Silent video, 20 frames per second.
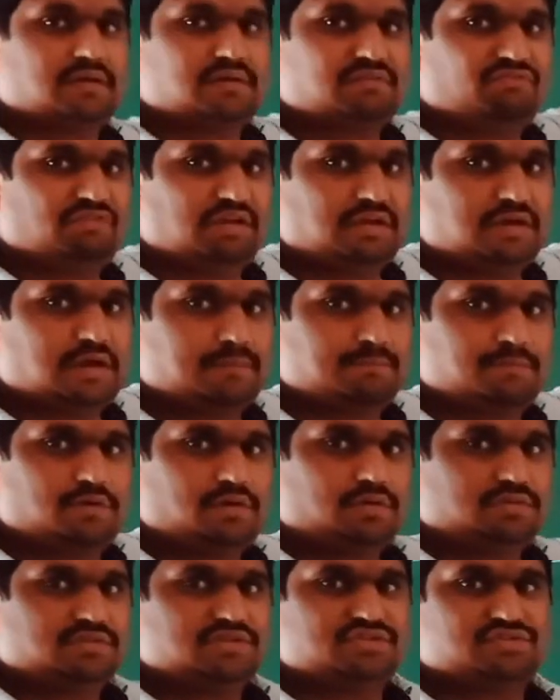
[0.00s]
will come out.
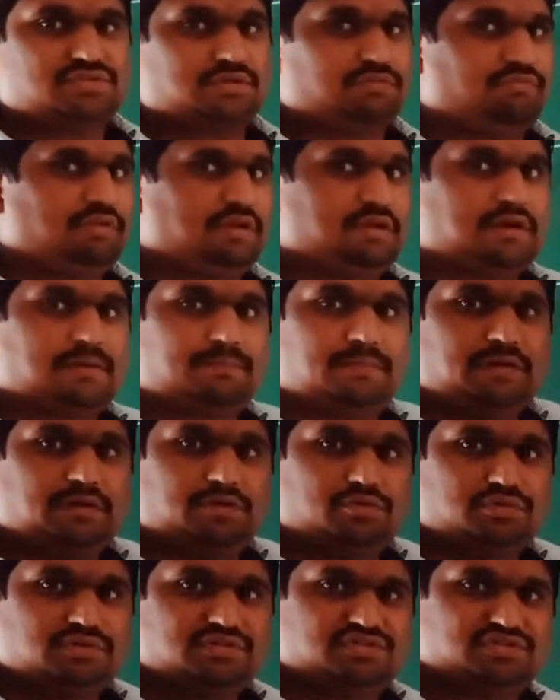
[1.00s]
This will come into
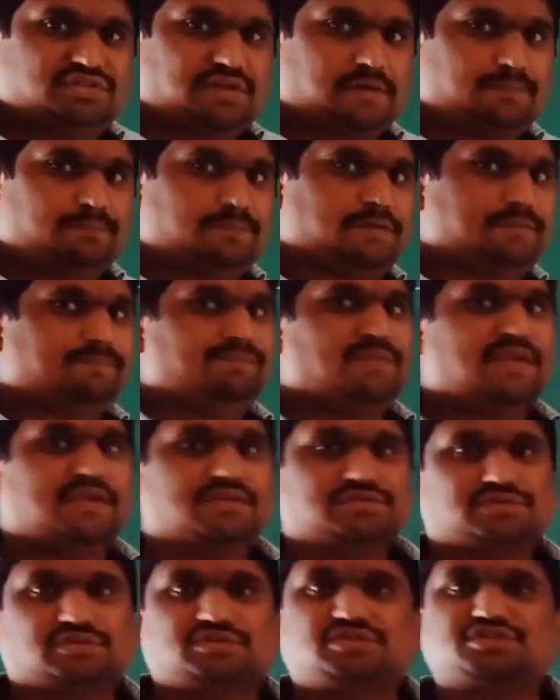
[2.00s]
this chamber. So
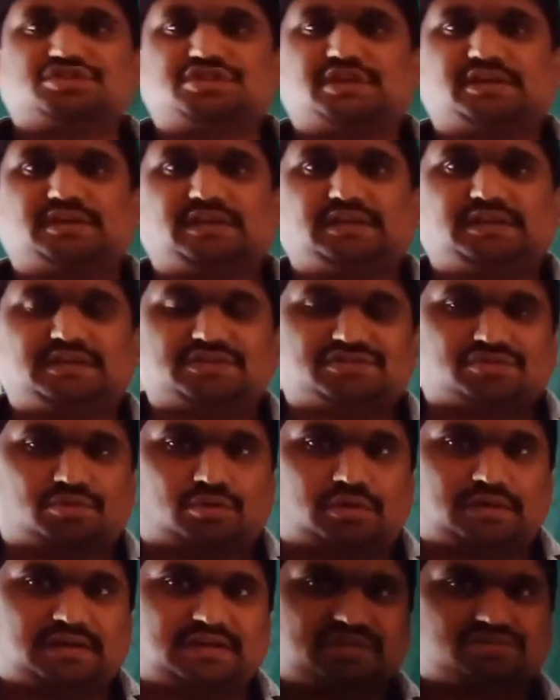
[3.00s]
this technique is called
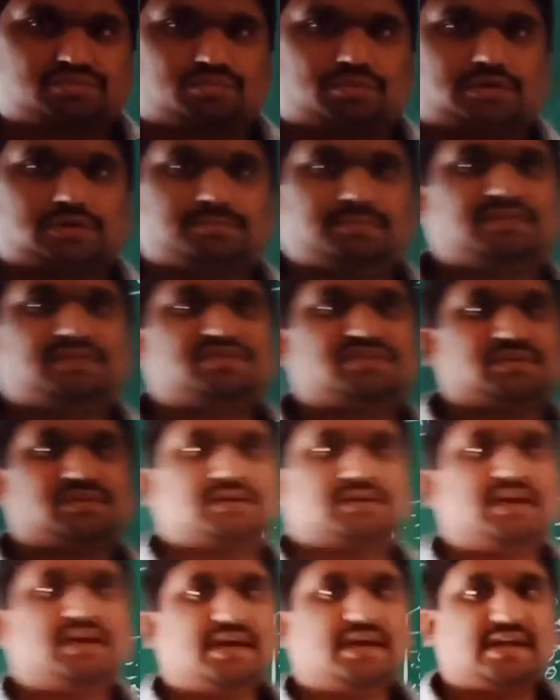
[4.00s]
as what means
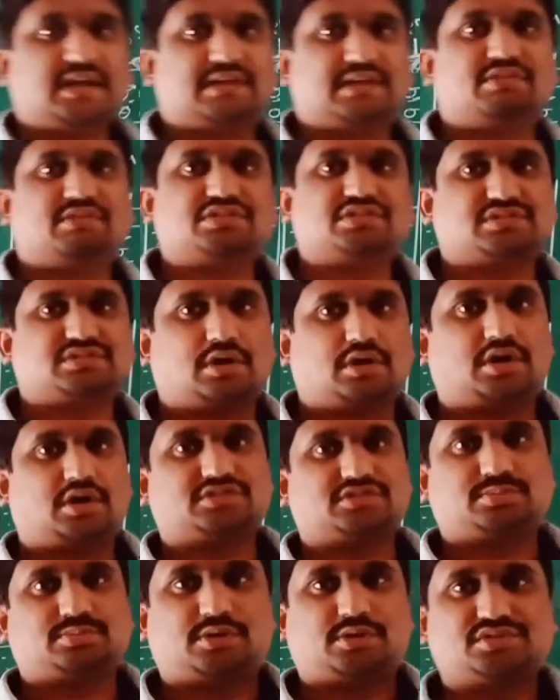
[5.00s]
reverse
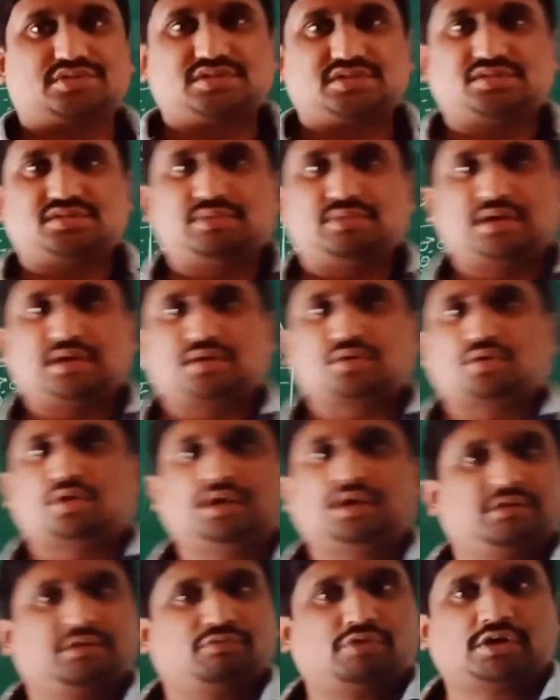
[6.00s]
osmosis. We are calling.
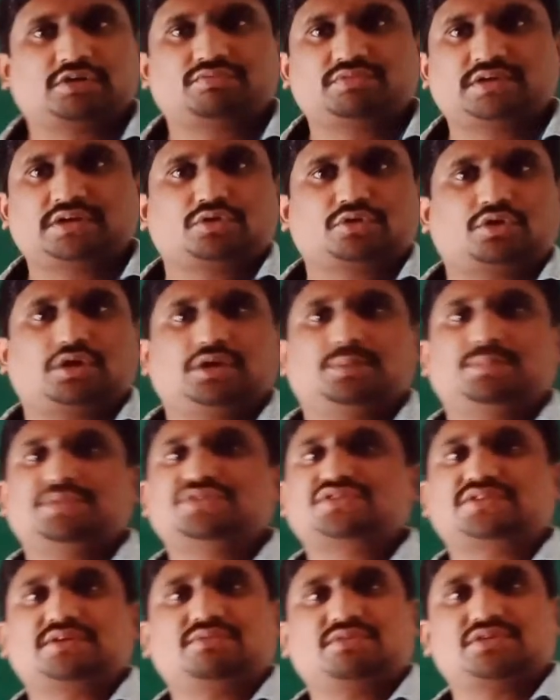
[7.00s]
What we are calling means
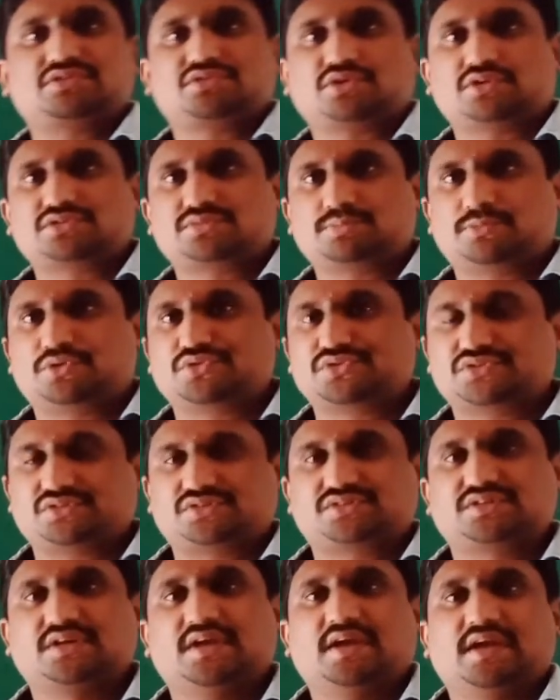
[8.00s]
reverse osmosis.
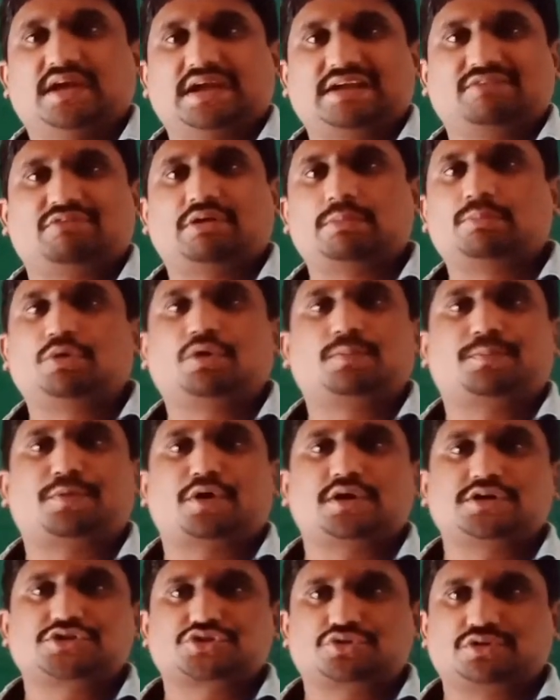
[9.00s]
And one more point,
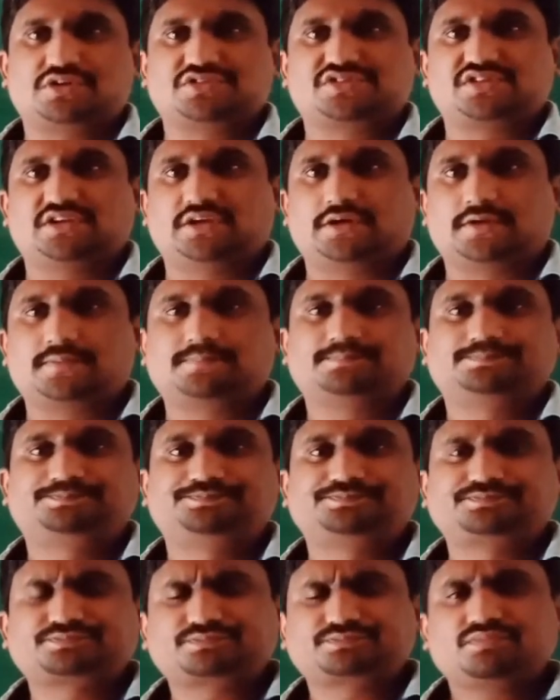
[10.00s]
students, here.
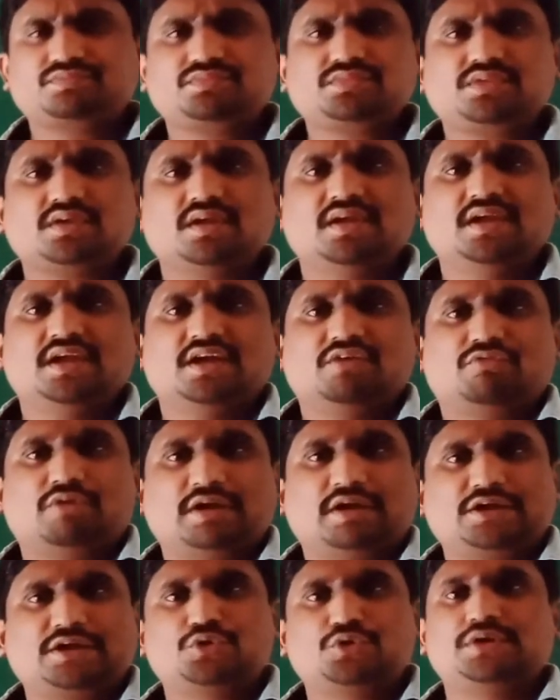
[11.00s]
While
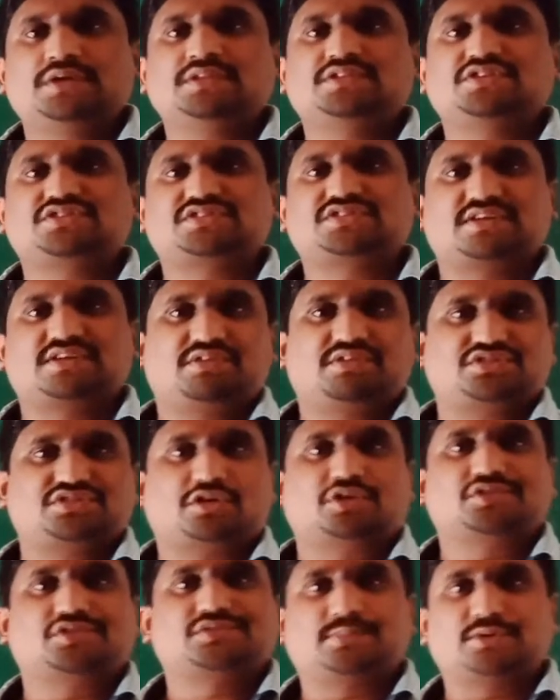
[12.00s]
doing this reverse
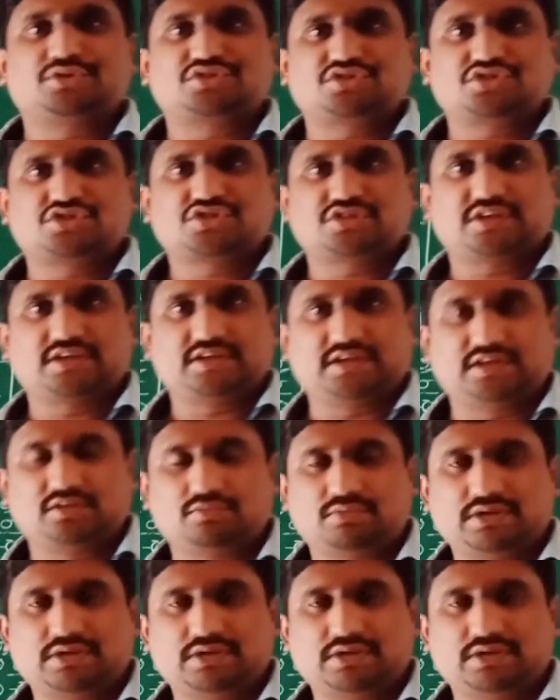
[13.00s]
osmosis technique,